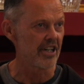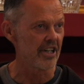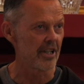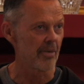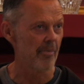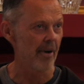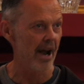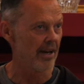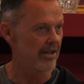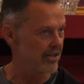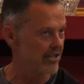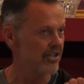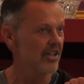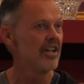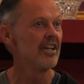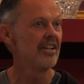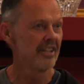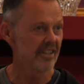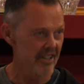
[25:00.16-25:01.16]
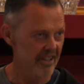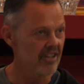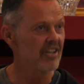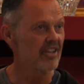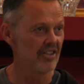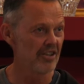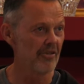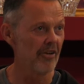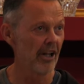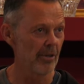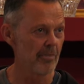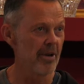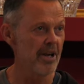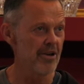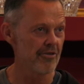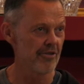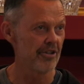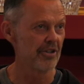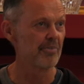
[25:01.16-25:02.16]
in the practice, develop
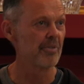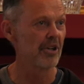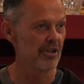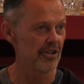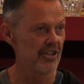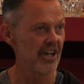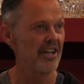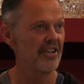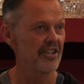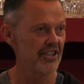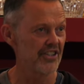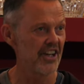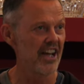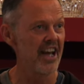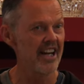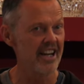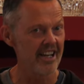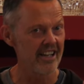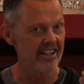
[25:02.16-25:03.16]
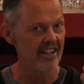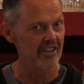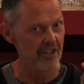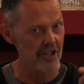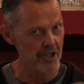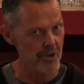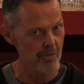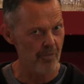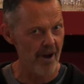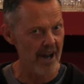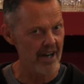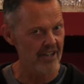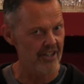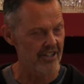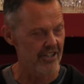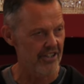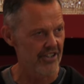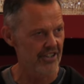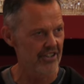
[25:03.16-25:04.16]
interest because understanding that this
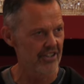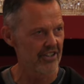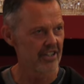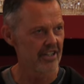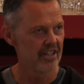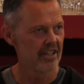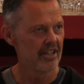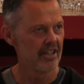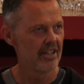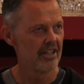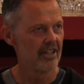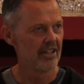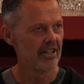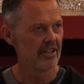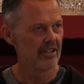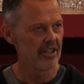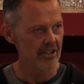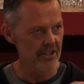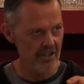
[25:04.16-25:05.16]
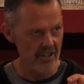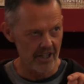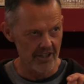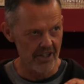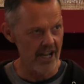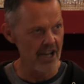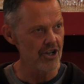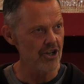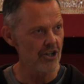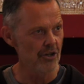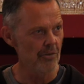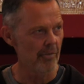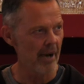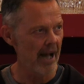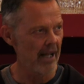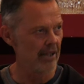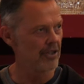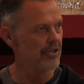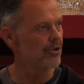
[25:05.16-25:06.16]
practice this attentional
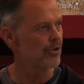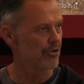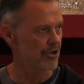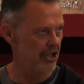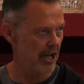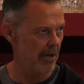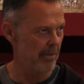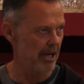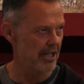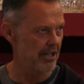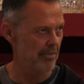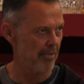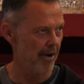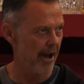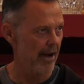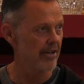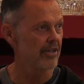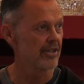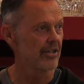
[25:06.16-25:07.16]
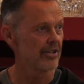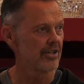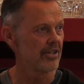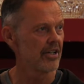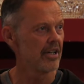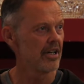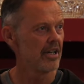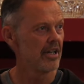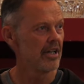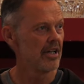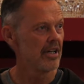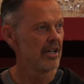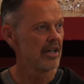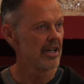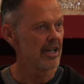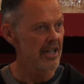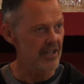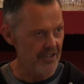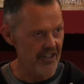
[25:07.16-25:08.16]
balance or shamatha practice
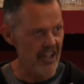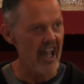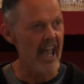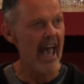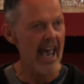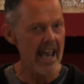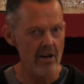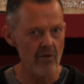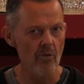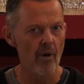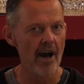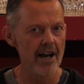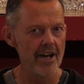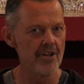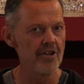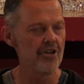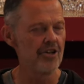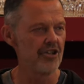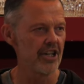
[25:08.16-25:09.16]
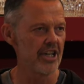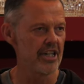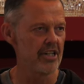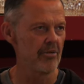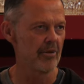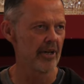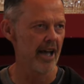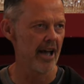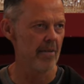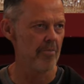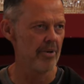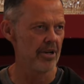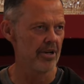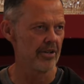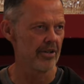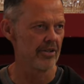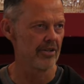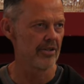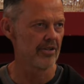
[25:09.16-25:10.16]
is the gateway to genuine
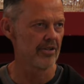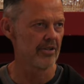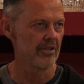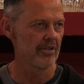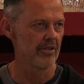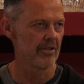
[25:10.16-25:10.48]
happiness.